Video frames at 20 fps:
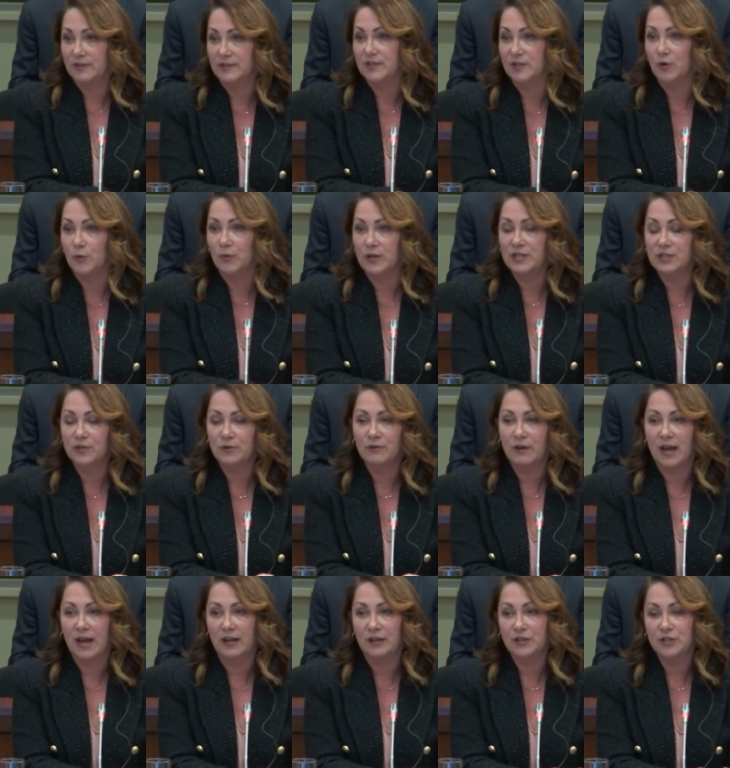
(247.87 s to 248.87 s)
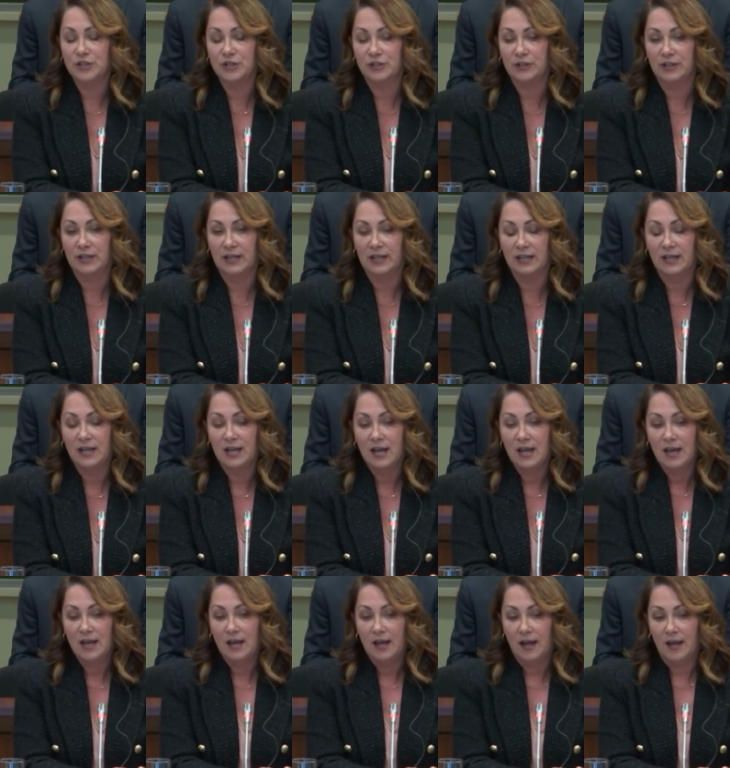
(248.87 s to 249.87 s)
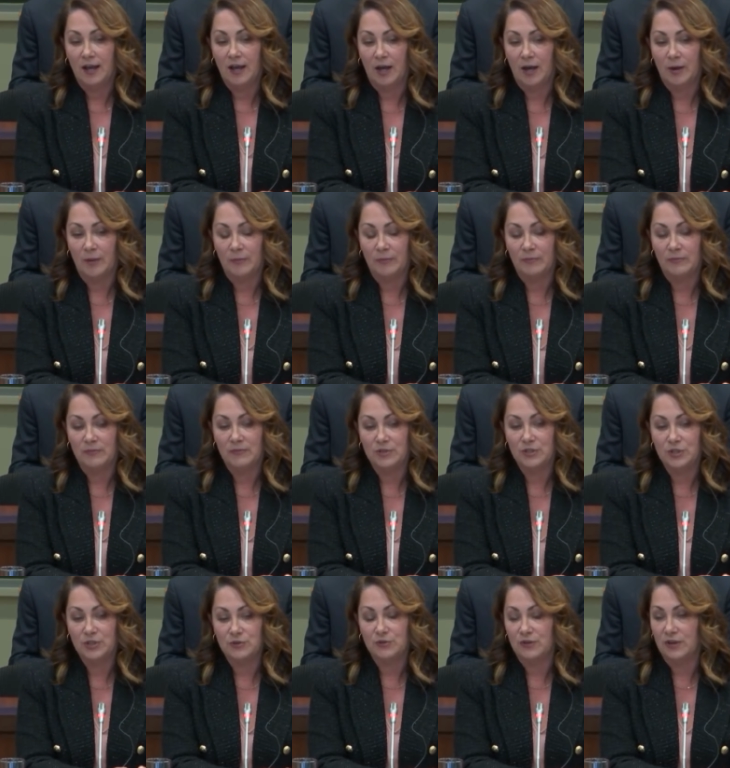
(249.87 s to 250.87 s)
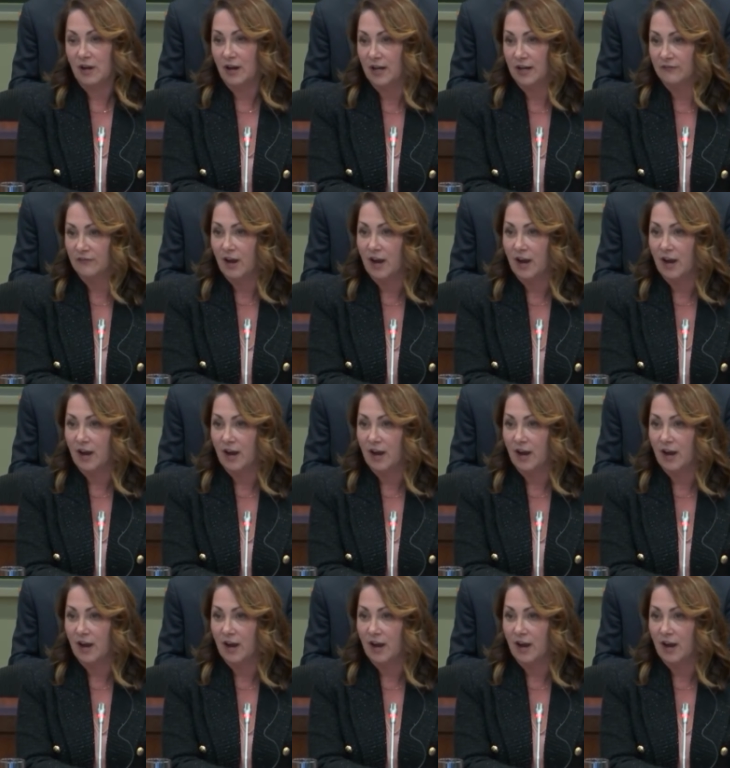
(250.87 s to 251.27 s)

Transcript: So we don't actually do the kind of